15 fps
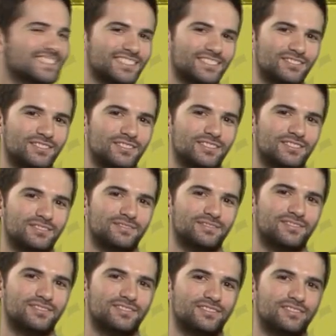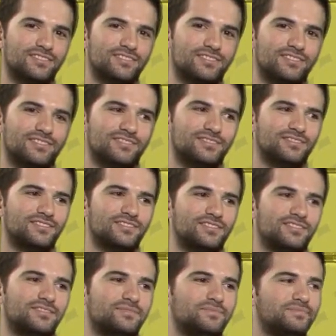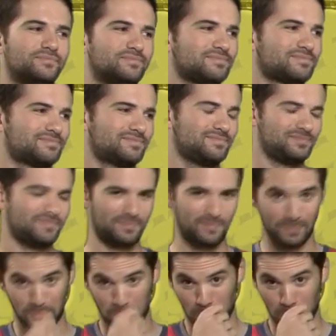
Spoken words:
No words are spoken by the person on screen.